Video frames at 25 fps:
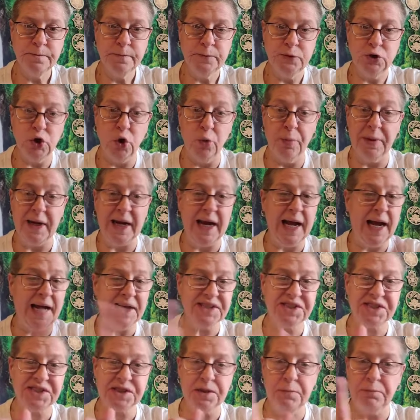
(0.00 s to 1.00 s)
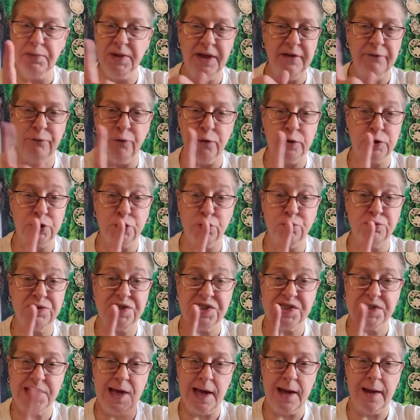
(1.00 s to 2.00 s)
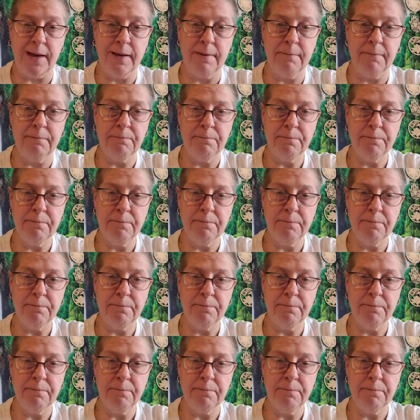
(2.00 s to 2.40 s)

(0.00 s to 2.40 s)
Nobody has to believe what you say.